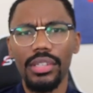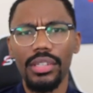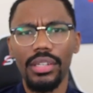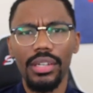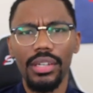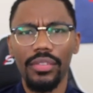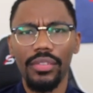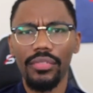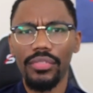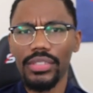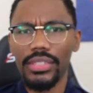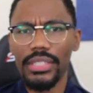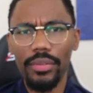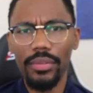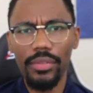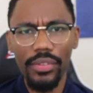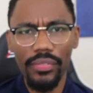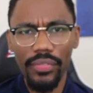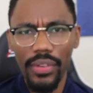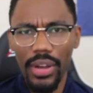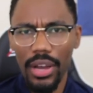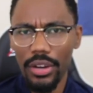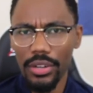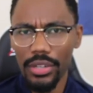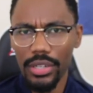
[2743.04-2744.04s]
for
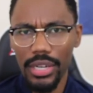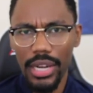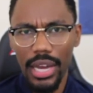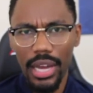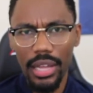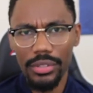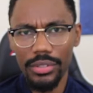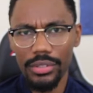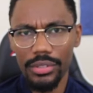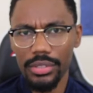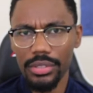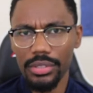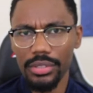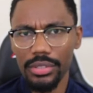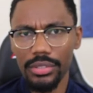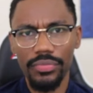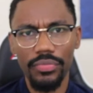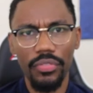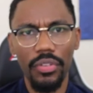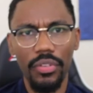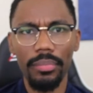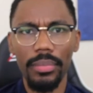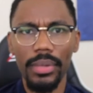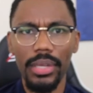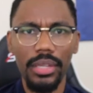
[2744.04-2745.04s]
$7,500
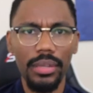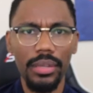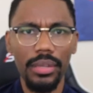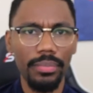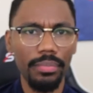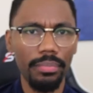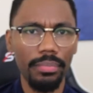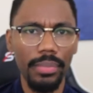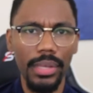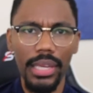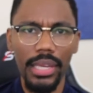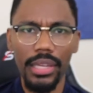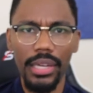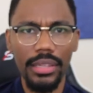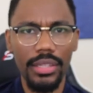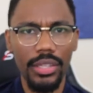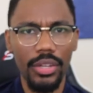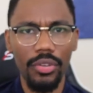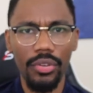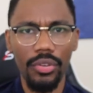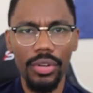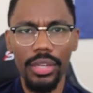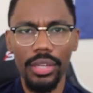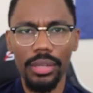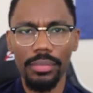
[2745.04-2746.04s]
from me being at the
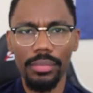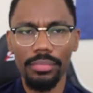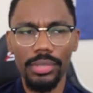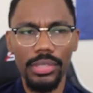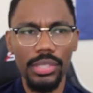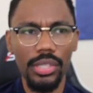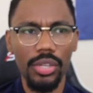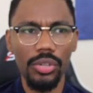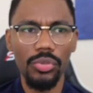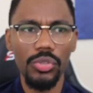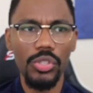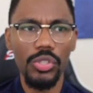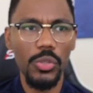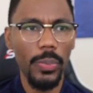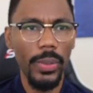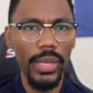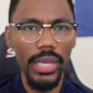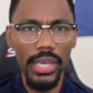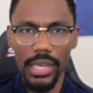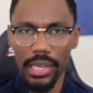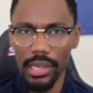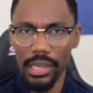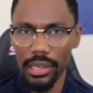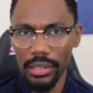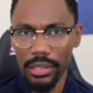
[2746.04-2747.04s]
crib. So
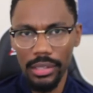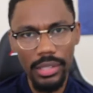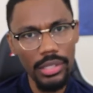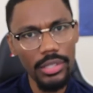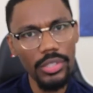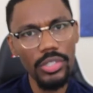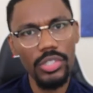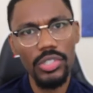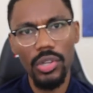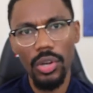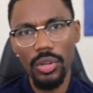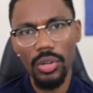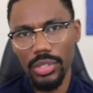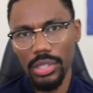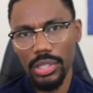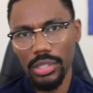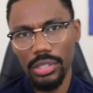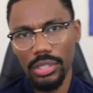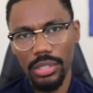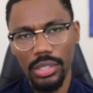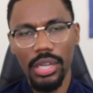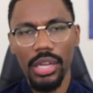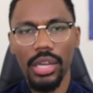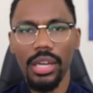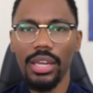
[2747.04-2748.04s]
speaking,
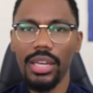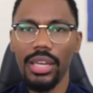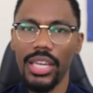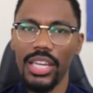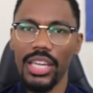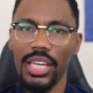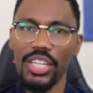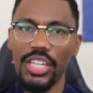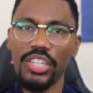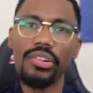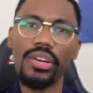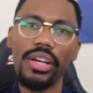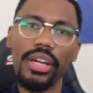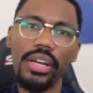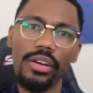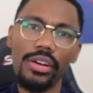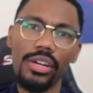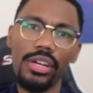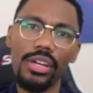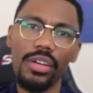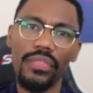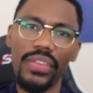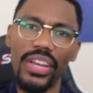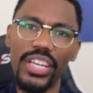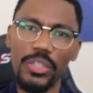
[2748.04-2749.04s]
consulting in your
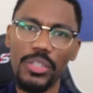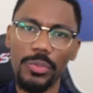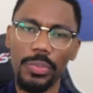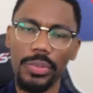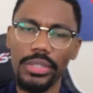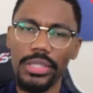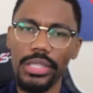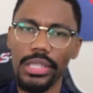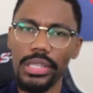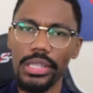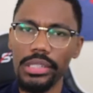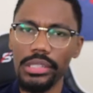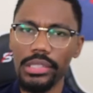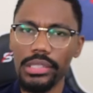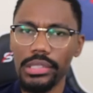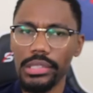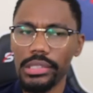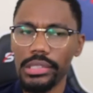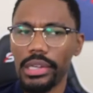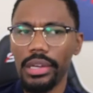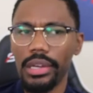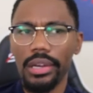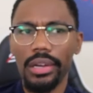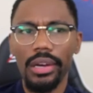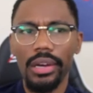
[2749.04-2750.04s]
area of expertise,
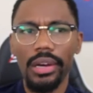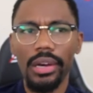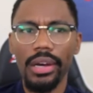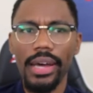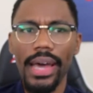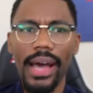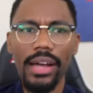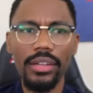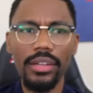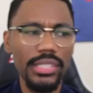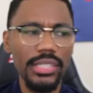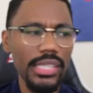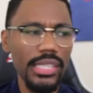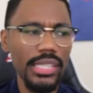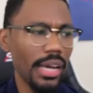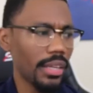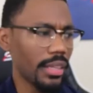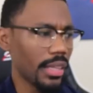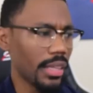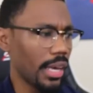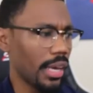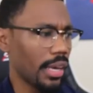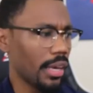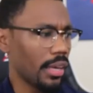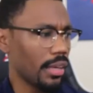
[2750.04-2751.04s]
outside
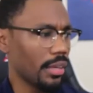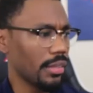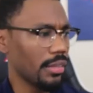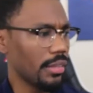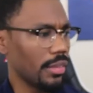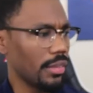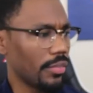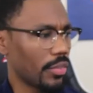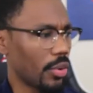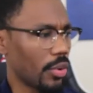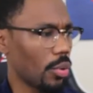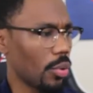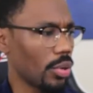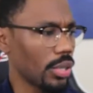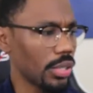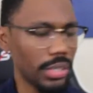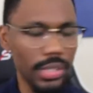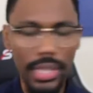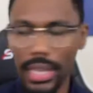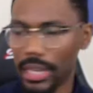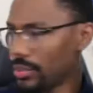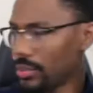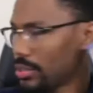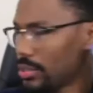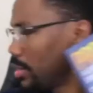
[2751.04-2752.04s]
of that, of course,
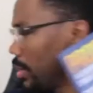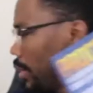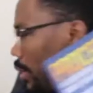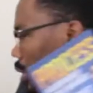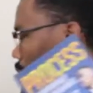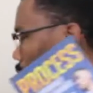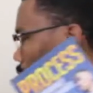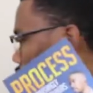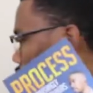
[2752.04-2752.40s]
like we said,